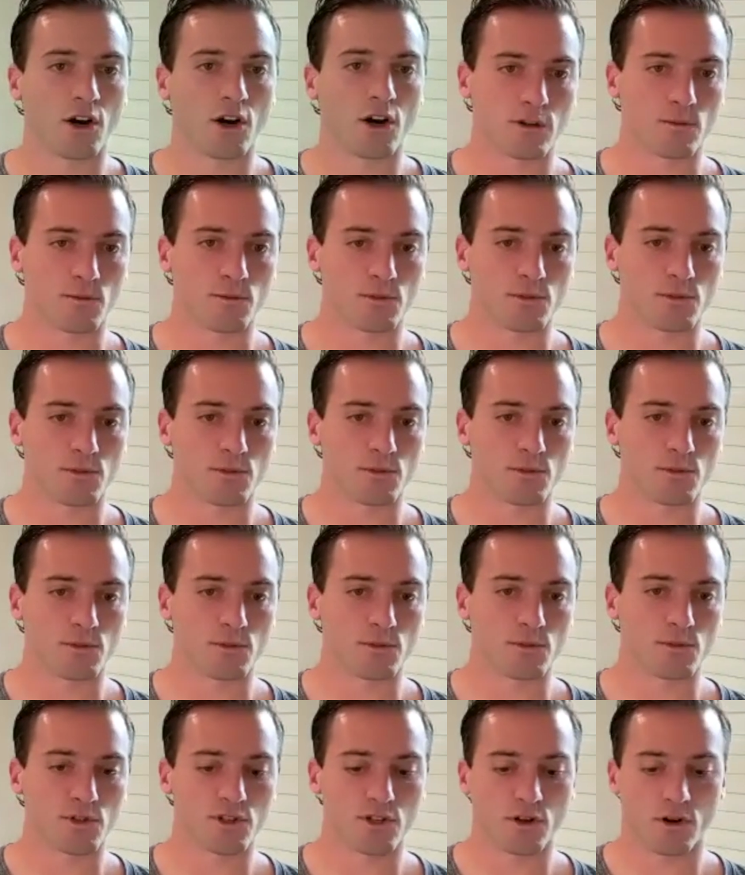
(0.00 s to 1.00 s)
cost you in the
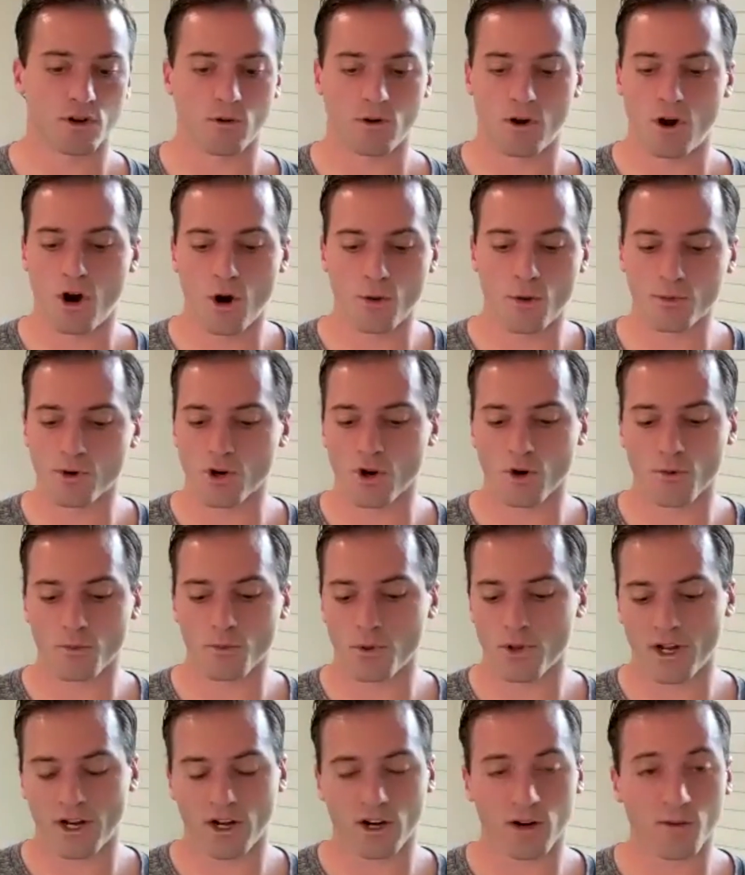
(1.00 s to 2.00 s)
short term. So a
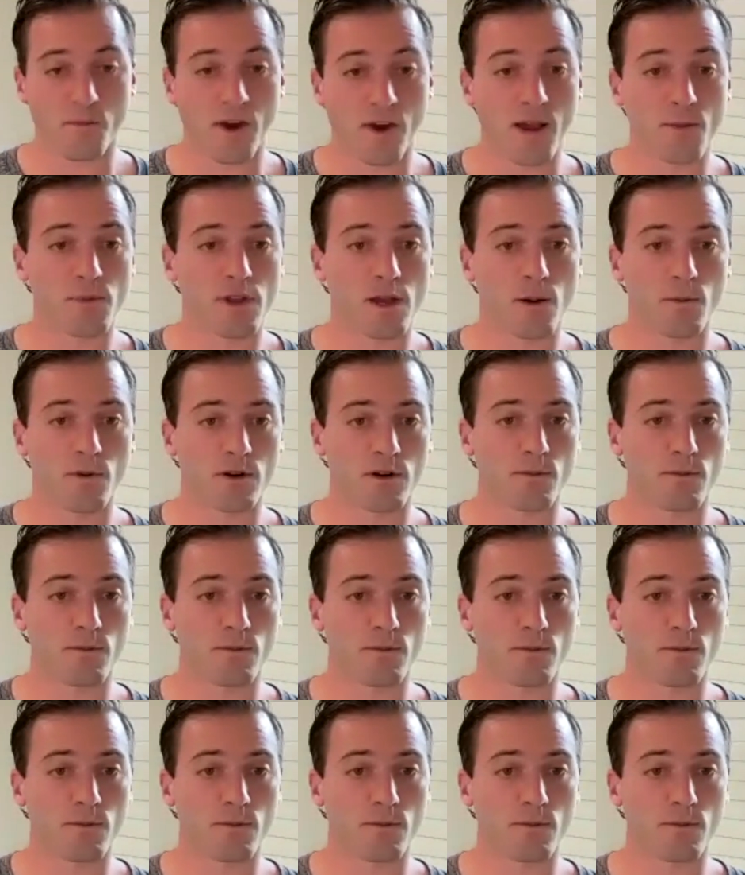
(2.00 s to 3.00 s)
homegrown player might be able to
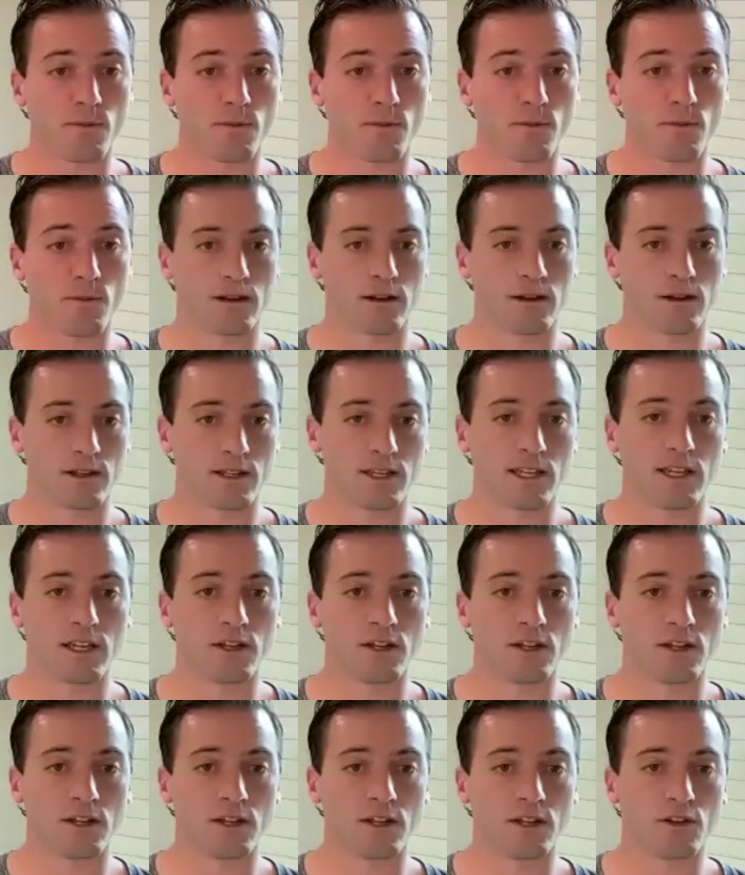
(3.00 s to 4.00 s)
make more money than a
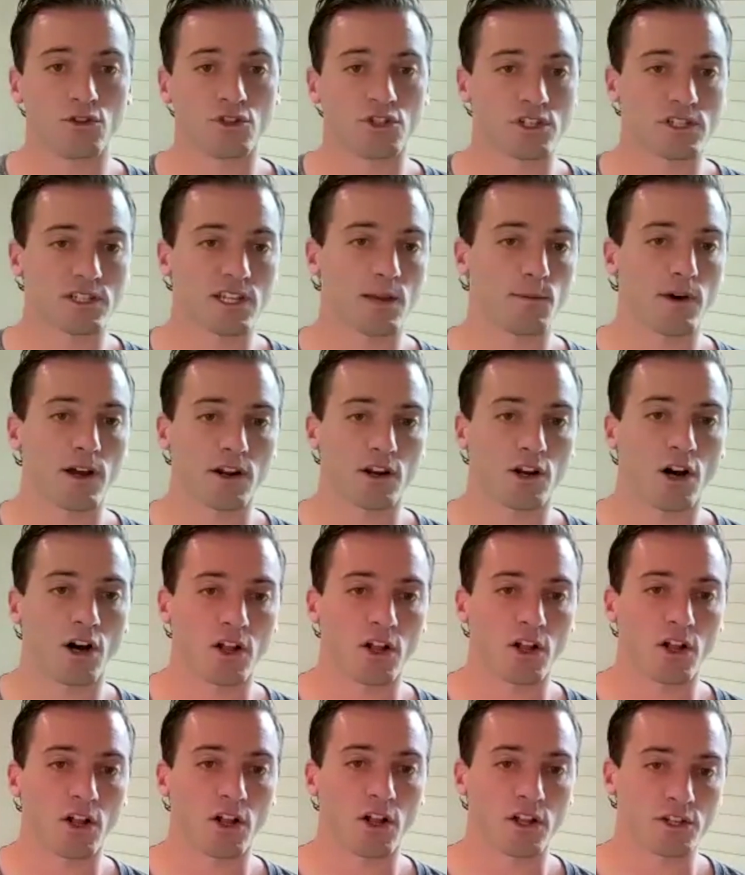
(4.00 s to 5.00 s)
kid who just came out of
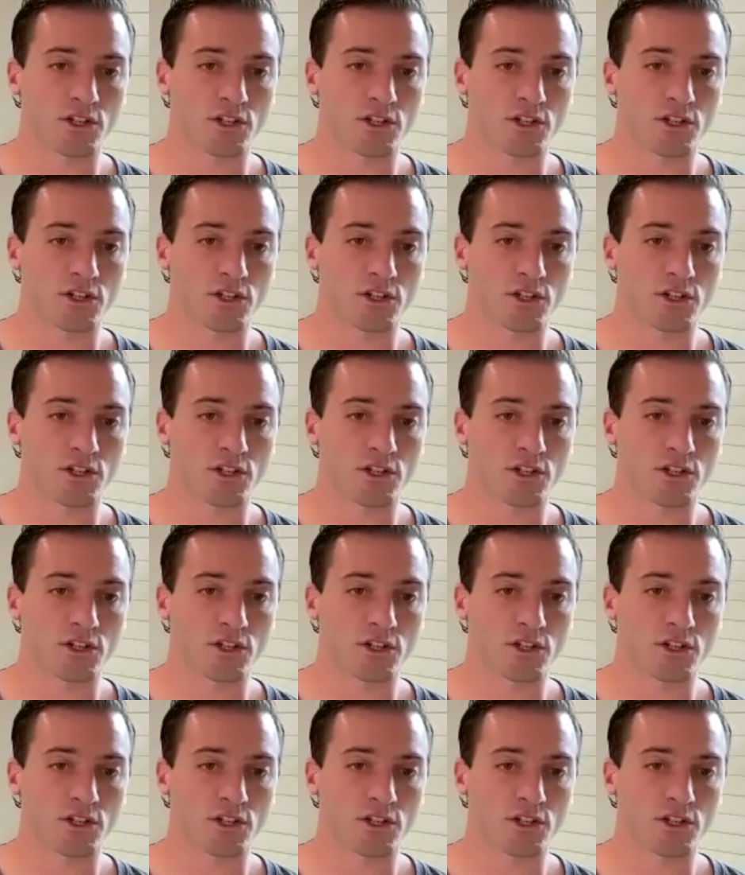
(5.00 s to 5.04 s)
college